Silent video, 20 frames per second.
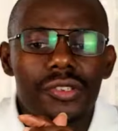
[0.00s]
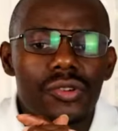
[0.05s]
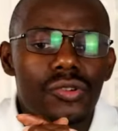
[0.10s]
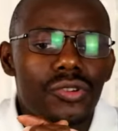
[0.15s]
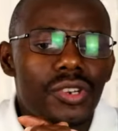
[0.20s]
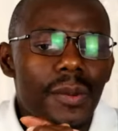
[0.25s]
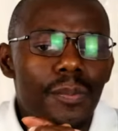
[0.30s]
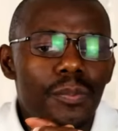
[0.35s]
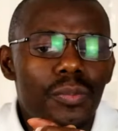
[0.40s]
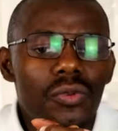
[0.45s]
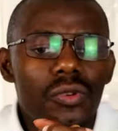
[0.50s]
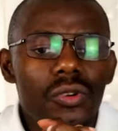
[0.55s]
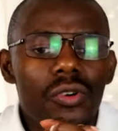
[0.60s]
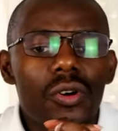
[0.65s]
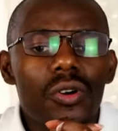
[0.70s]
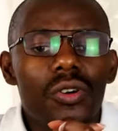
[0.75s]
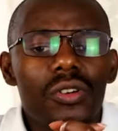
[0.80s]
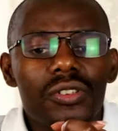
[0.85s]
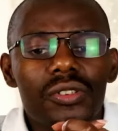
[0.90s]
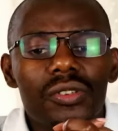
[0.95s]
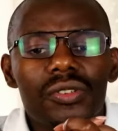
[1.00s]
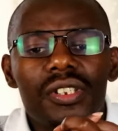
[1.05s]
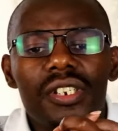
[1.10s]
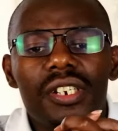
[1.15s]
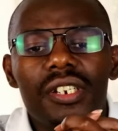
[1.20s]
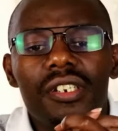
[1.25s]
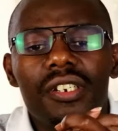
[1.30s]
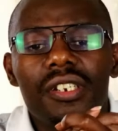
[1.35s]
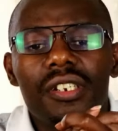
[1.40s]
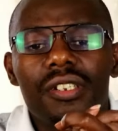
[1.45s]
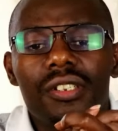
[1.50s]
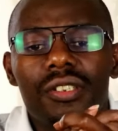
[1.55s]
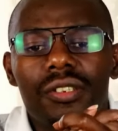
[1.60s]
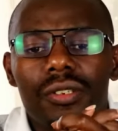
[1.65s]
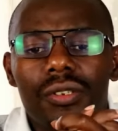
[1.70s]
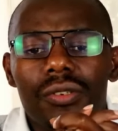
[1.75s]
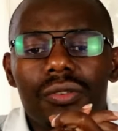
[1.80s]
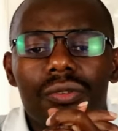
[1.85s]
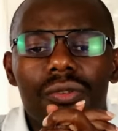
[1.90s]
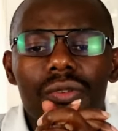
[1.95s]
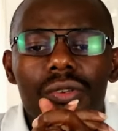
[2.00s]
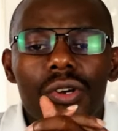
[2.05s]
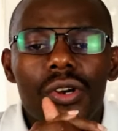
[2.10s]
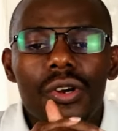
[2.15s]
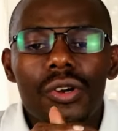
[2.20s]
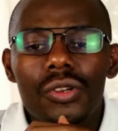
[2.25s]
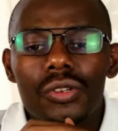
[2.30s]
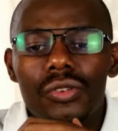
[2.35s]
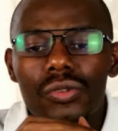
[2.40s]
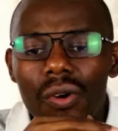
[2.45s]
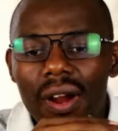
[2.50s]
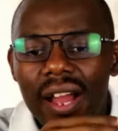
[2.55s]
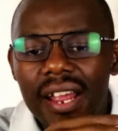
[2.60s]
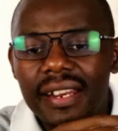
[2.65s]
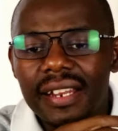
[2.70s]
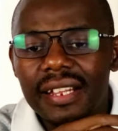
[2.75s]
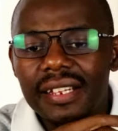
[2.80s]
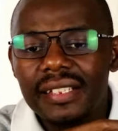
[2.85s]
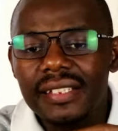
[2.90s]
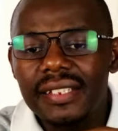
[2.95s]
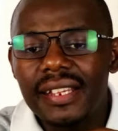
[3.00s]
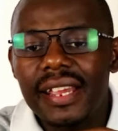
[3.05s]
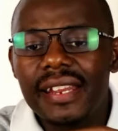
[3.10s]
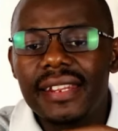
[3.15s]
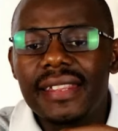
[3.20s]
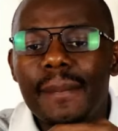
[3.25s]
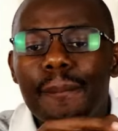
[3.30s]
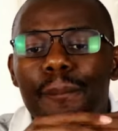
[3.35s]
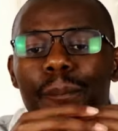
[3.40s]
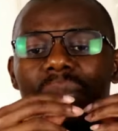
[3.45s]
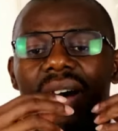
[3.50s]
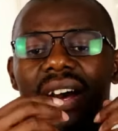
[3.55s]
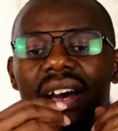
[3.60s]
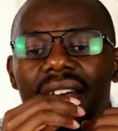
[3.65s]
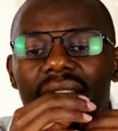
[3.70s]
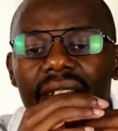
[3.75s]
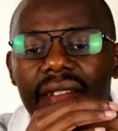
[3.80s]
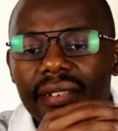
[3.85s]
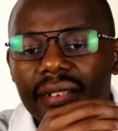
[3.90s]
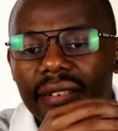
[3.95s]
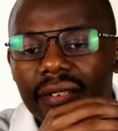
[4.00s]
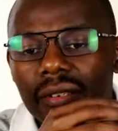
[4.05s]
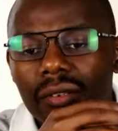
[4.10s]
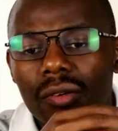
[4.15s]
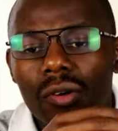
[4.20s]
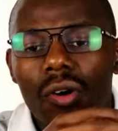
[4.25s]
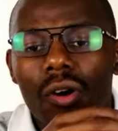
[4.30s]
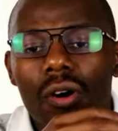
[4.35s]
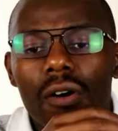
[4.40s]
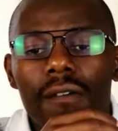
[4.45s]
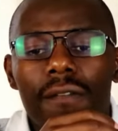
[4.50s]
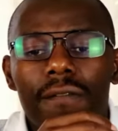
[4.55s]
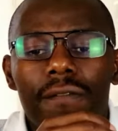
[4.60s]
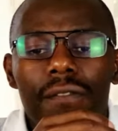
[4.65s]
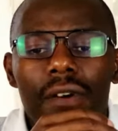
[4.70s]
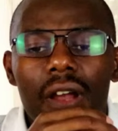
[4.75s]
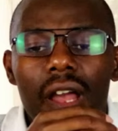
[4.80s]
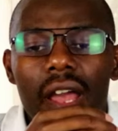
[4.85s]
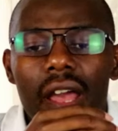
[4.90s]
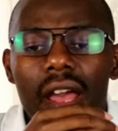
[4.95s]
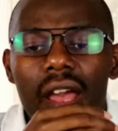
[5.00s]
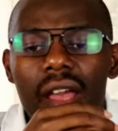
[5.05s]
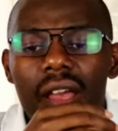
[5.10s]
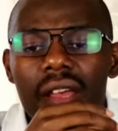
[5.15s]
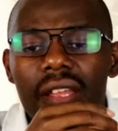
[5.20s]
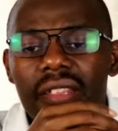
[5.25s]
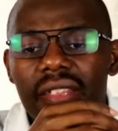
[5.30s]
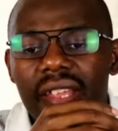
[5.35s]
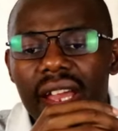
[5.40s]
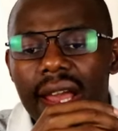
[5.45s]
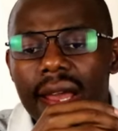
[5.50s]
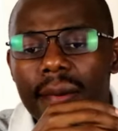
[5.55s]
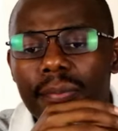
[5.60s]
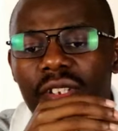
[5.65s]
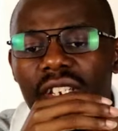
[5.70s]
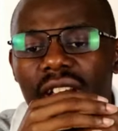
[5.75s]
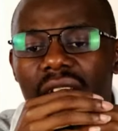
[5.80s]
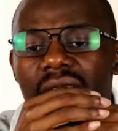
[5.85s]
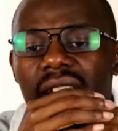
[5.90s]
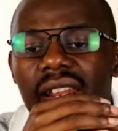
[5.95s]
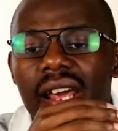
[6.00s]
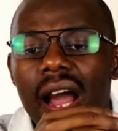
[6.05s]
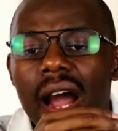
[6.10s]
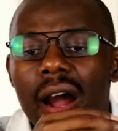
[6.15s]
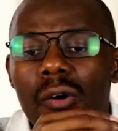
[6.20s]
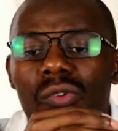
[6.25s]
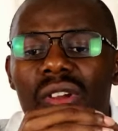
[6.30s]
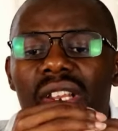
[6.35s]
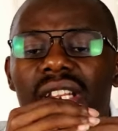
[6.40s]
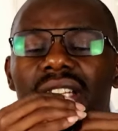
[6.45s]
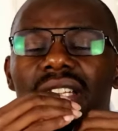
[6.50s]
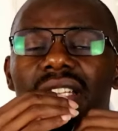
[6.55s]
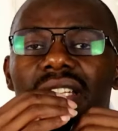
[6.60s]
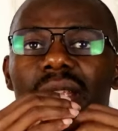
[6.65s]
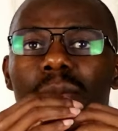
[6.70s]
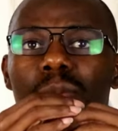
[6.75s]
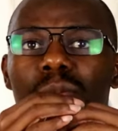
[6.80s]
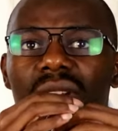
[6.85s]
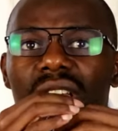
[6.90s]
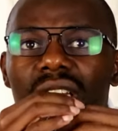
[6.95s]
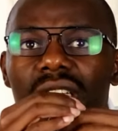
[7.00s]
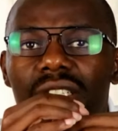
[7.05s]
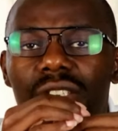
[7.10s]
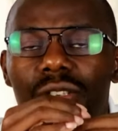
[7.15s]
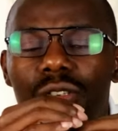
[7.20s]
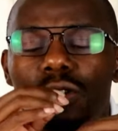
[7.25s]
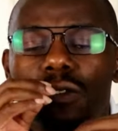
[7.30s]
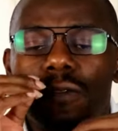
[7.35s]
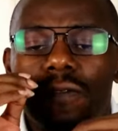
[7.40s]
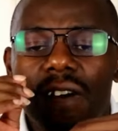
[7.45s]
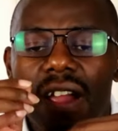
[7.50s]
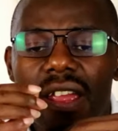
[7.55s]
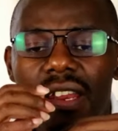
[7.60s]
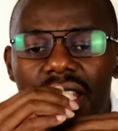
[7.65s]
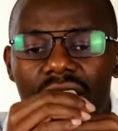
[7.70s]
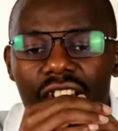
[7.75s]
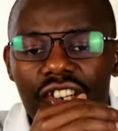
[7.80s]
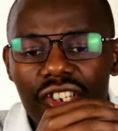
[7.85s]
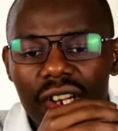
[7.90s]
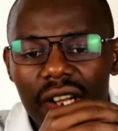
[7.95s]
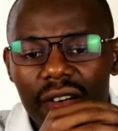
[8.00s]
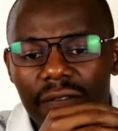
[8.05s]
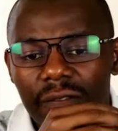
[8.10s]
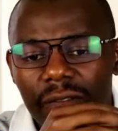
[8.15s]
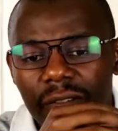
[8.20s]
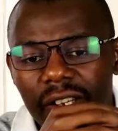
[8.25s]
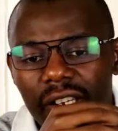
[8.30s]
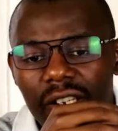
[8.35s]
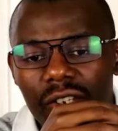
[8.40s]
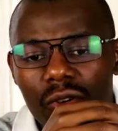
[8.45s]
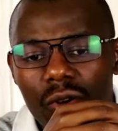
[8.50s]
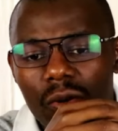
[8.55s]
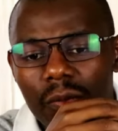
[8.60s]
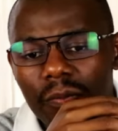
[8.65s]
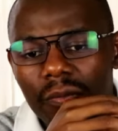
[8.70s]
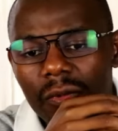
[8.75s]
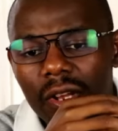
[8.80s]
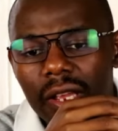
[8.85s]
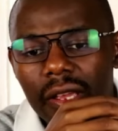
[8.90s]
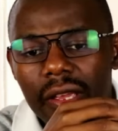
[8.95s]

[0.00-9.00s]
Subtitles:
So the book also teaches you to understand the burden of debt and how it limits your financial freedom.